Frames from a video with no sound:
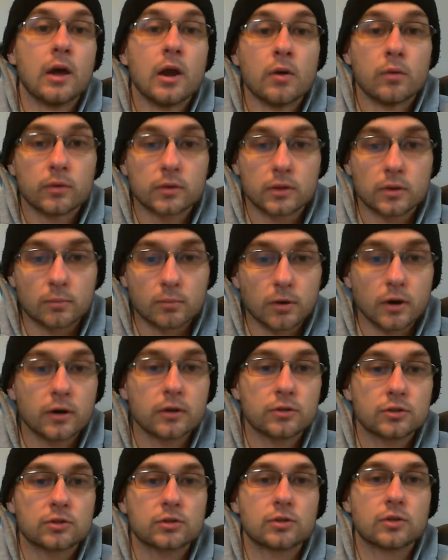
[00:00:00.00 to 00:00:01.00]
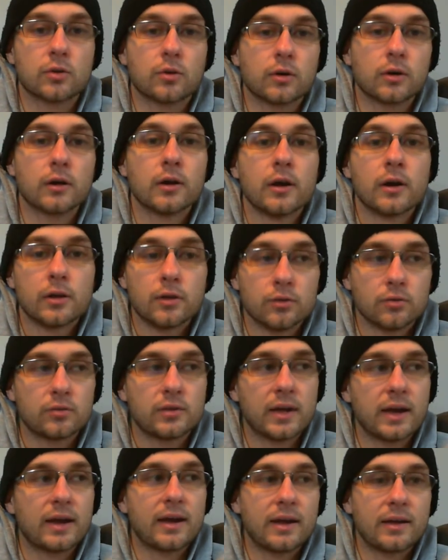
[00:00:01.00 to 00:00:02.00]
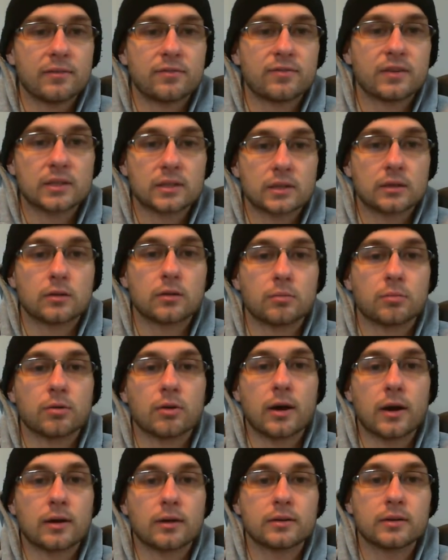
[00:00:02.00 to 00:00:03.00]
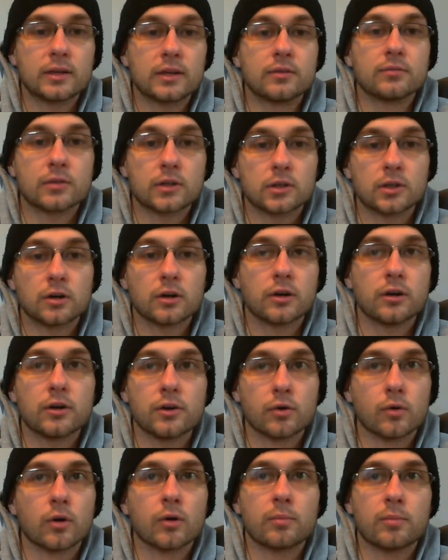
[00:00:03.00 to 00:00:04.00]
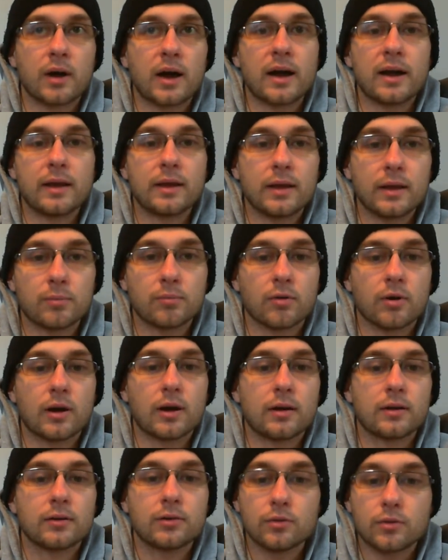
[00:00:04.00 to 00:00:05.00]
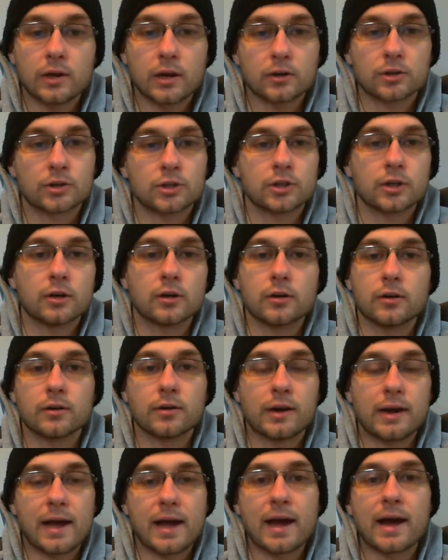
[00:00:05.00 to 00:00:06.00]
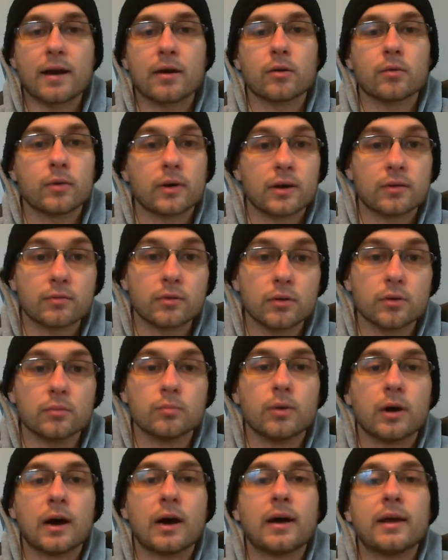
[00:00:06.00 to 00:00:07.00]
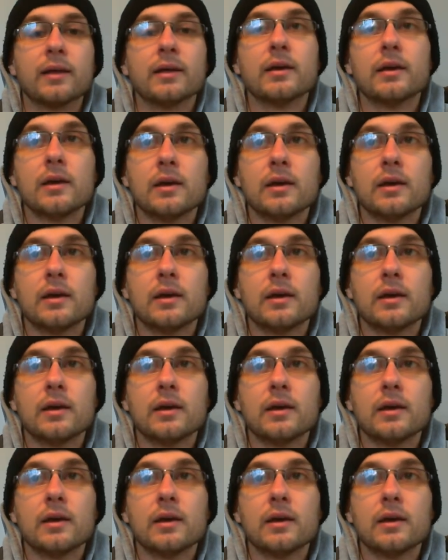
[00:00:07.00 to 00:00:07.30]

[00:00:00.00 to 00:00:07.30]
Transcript: With the merch store, you get a physical product in return. You are buying a product, you get a shirt or a hat or whatever you buy.